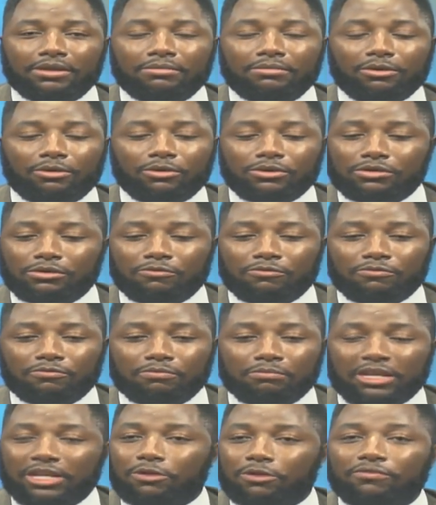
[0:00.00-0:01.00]
because of
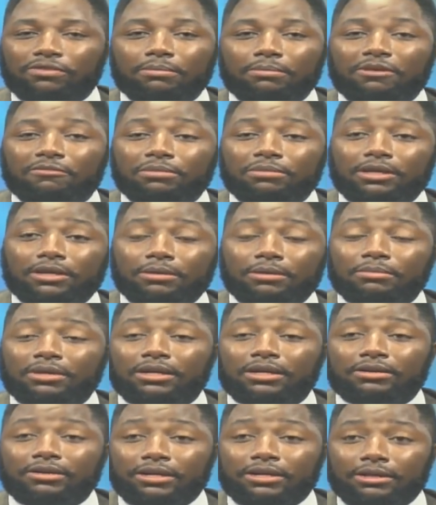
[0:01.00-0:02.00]
many of them have become
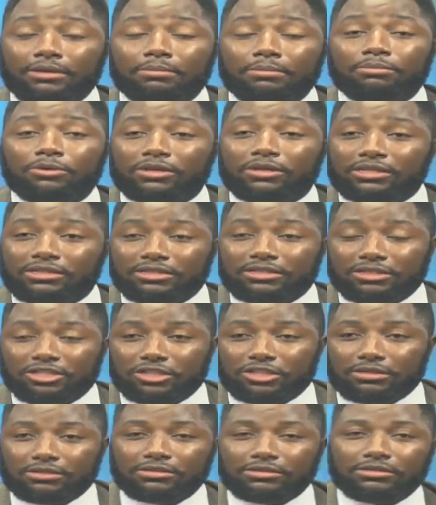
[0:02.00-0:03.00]
career
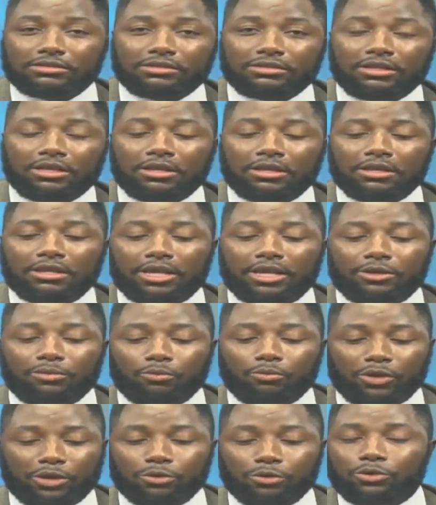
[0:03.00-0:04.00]
politicians. And
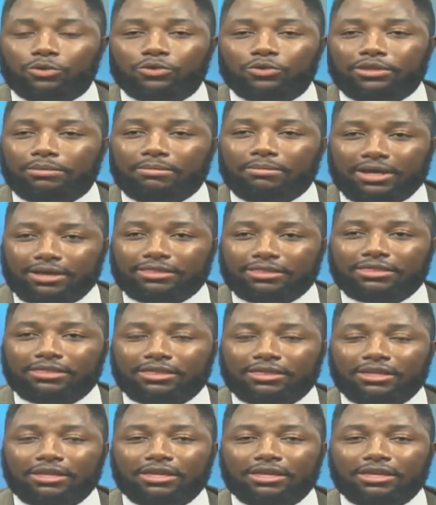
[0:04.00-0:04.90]
when you do the math,